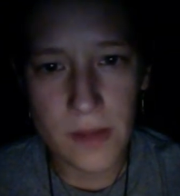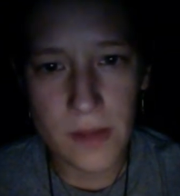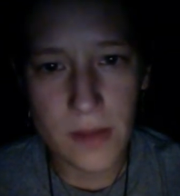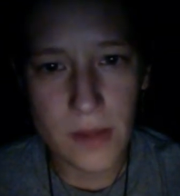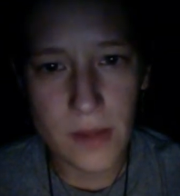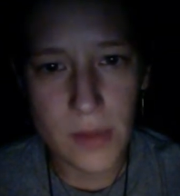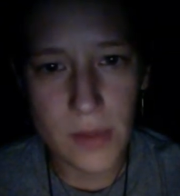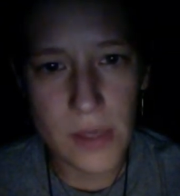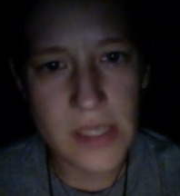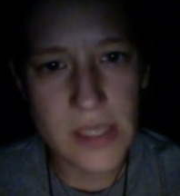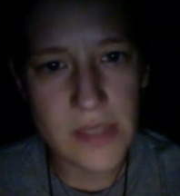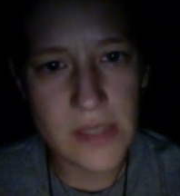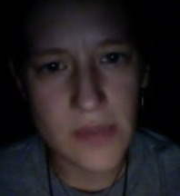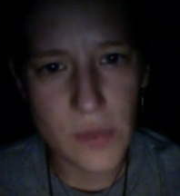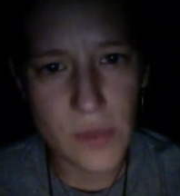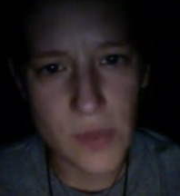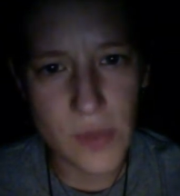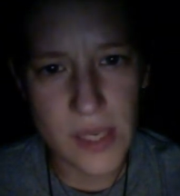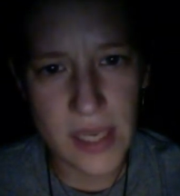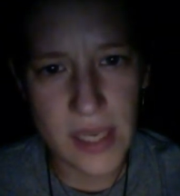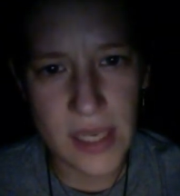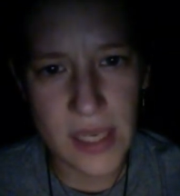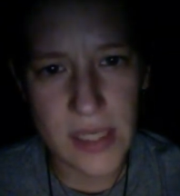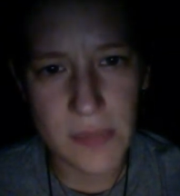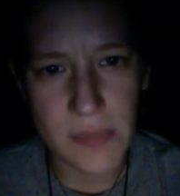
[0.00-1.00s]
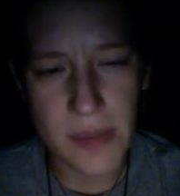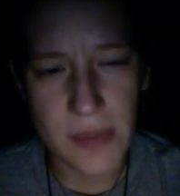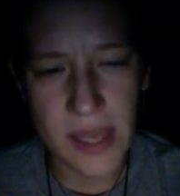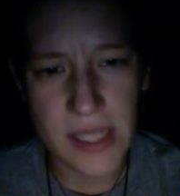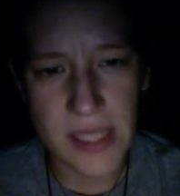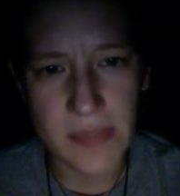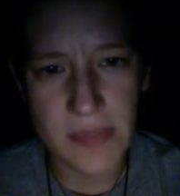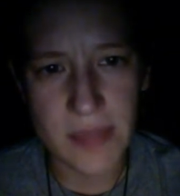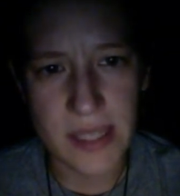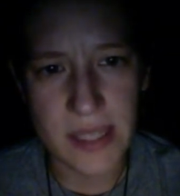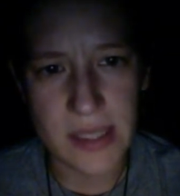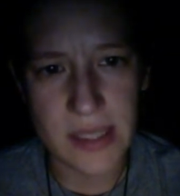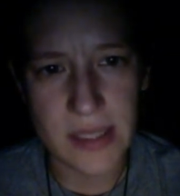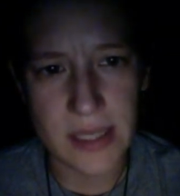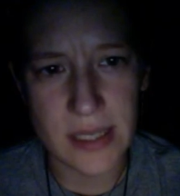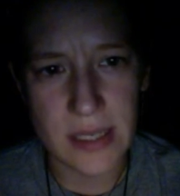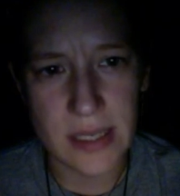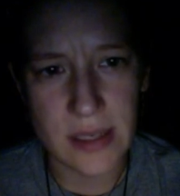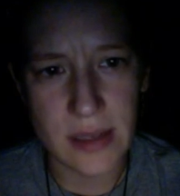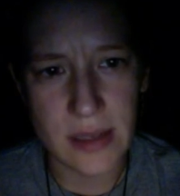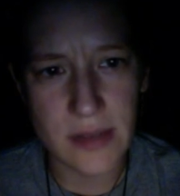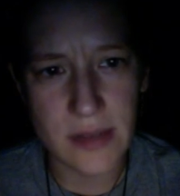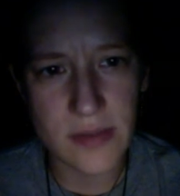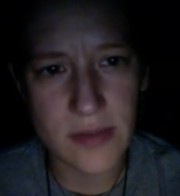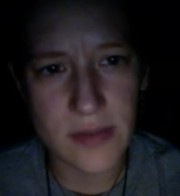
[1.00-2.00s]
The rest of the weekend passed pleasantly
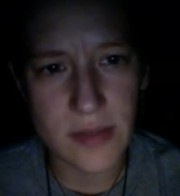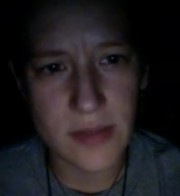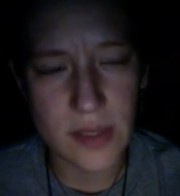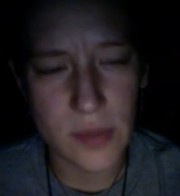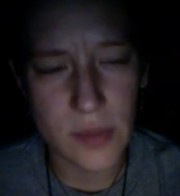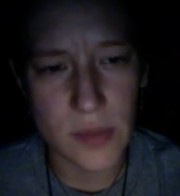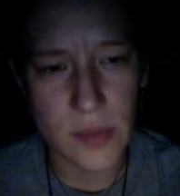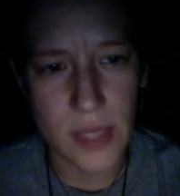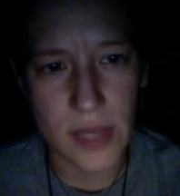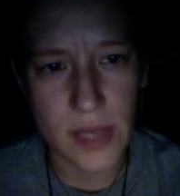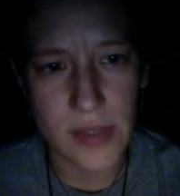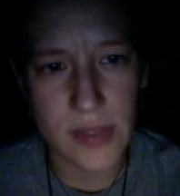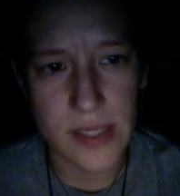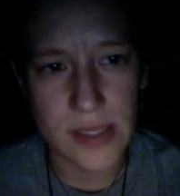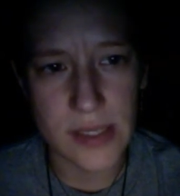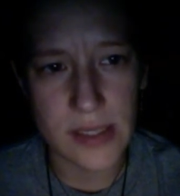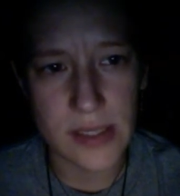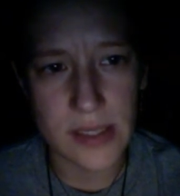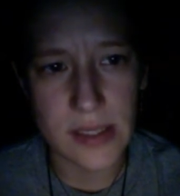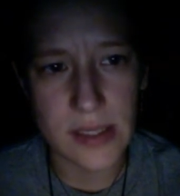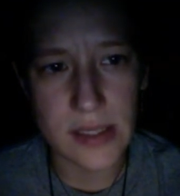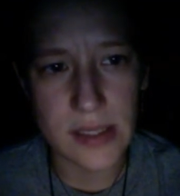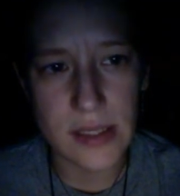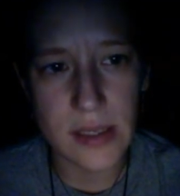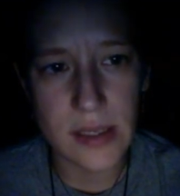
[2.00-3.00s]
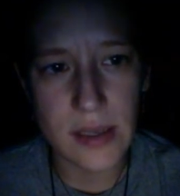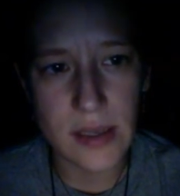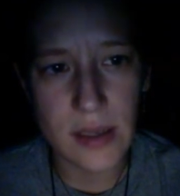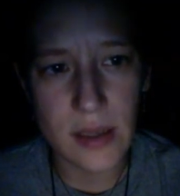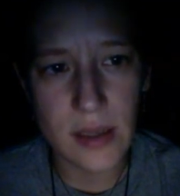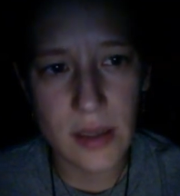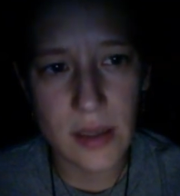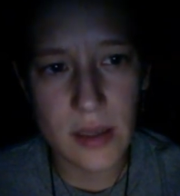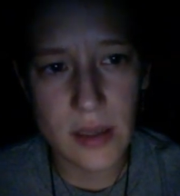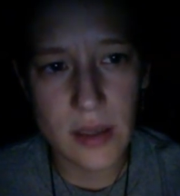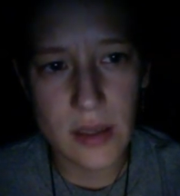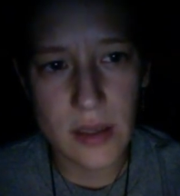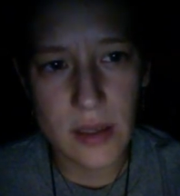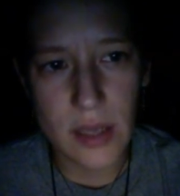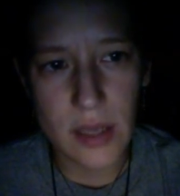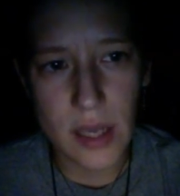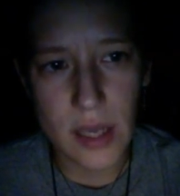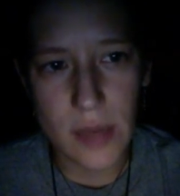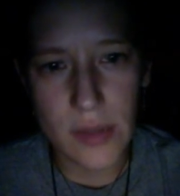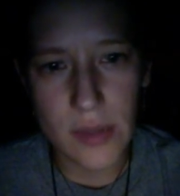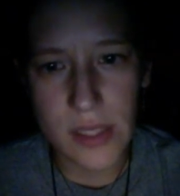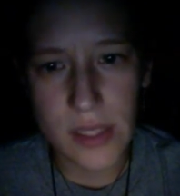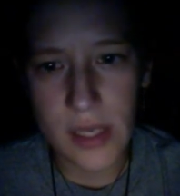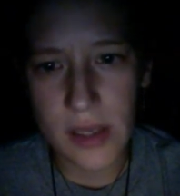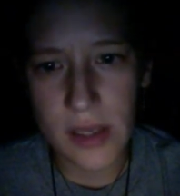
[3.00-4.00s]
enough, and without incident.
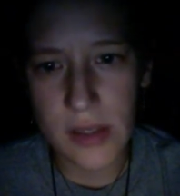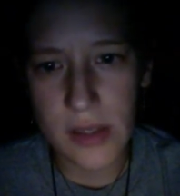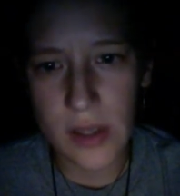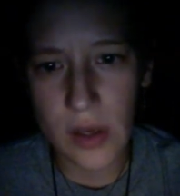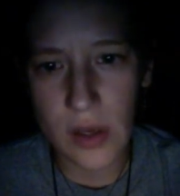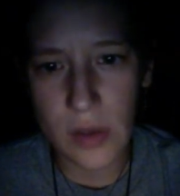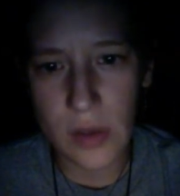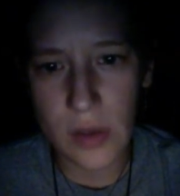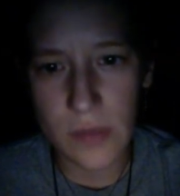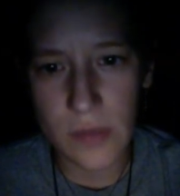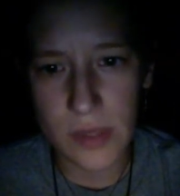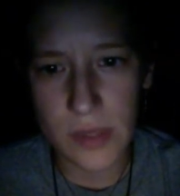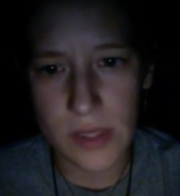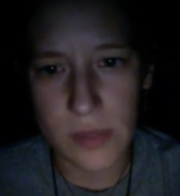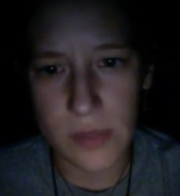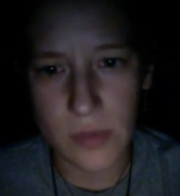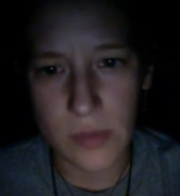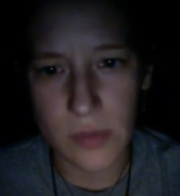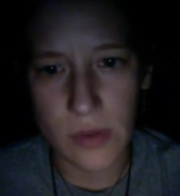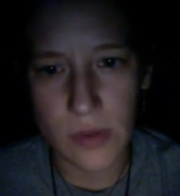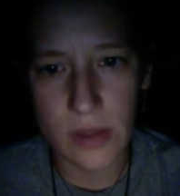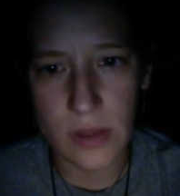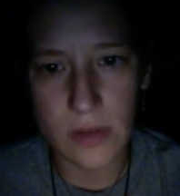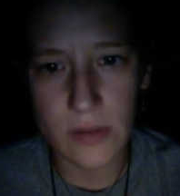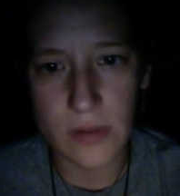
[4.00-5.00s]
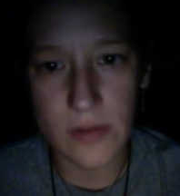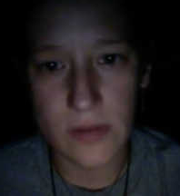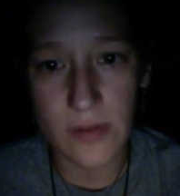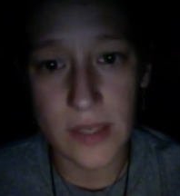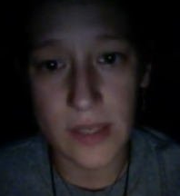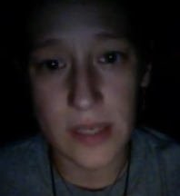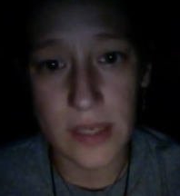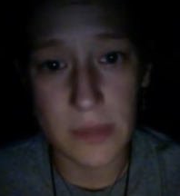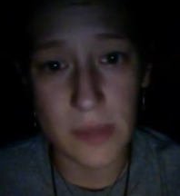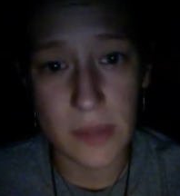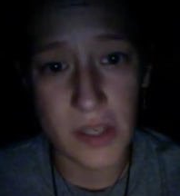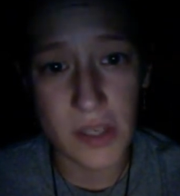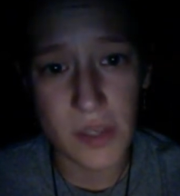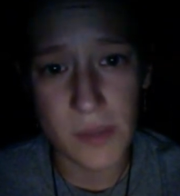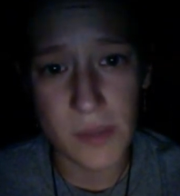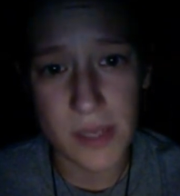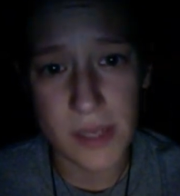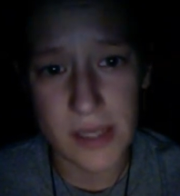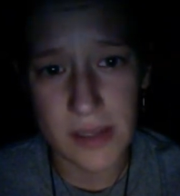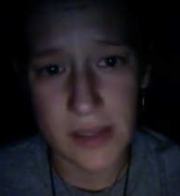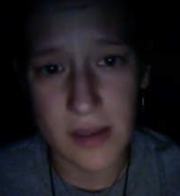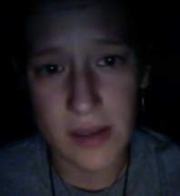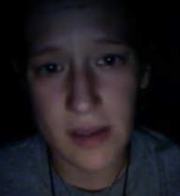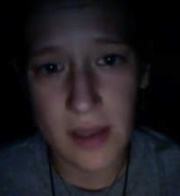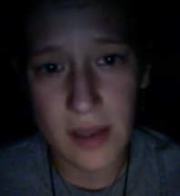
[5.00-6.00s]
I returned home this morning, feeling much
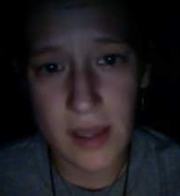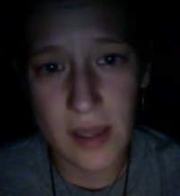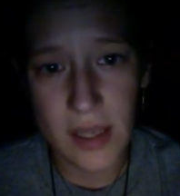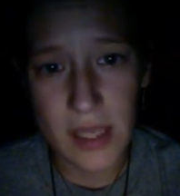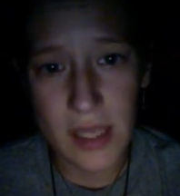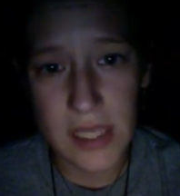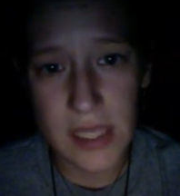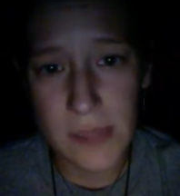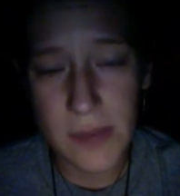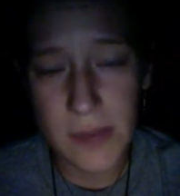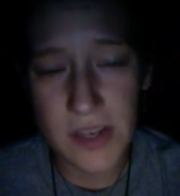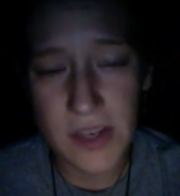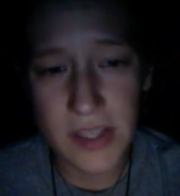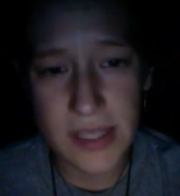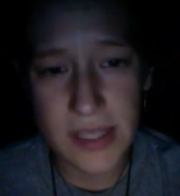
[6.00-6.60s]
better, especially